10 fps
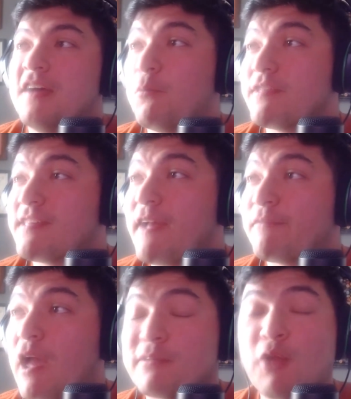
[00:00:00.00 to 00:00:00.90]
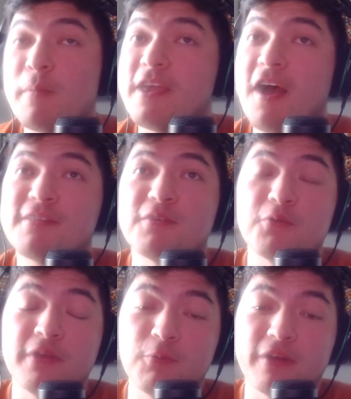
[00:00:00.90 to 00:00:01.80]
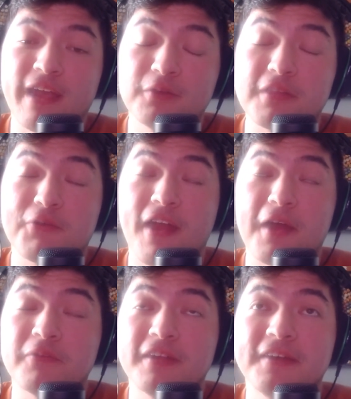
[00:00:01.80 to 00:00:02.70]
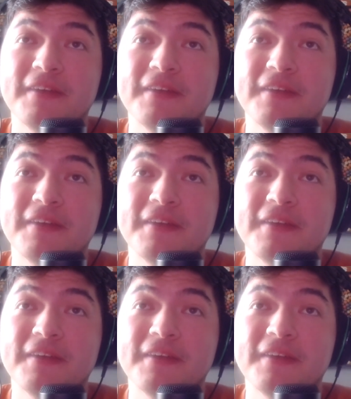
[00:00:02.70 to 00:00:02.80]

I would say if that was Tomiyasu, he would have held his ground.